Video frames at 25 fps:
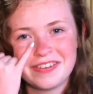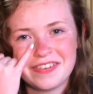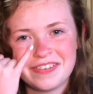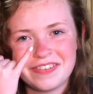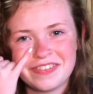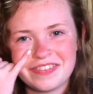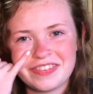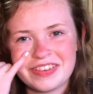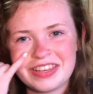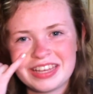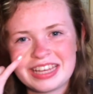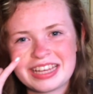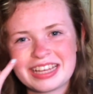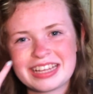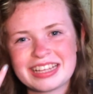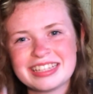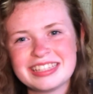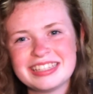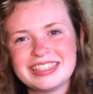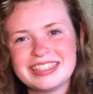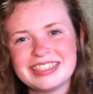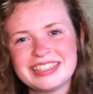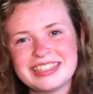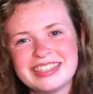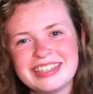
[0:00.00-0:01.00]

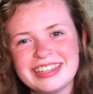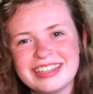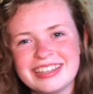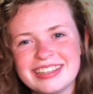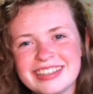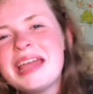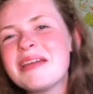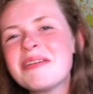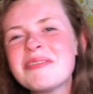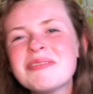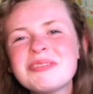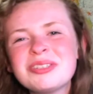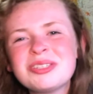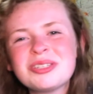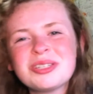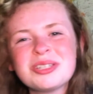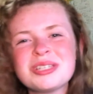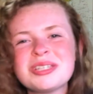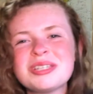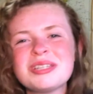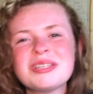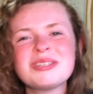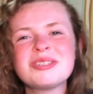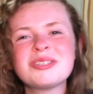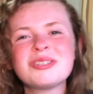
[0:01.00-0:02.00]
fixed. It was
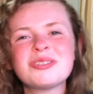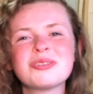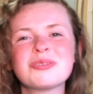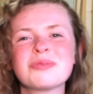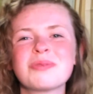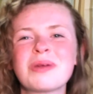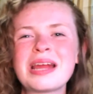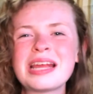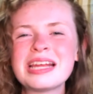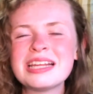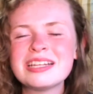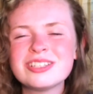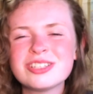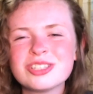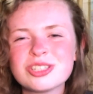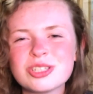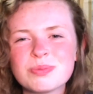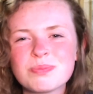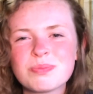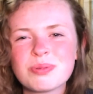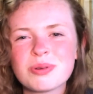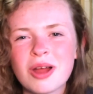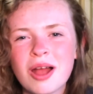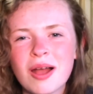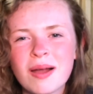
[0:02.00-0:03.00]
just the
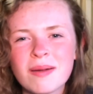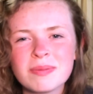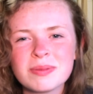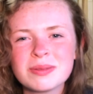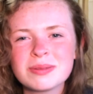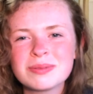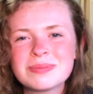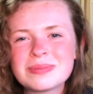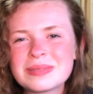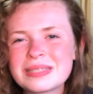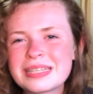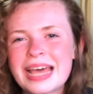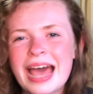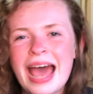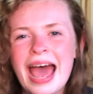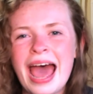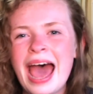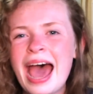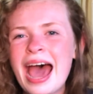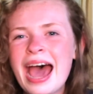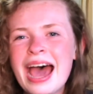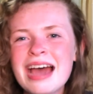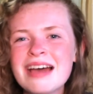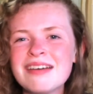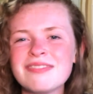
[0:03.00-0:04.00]
strangest problem to
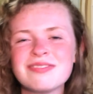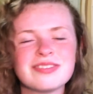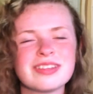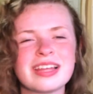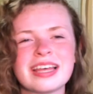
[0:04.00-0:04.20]
have.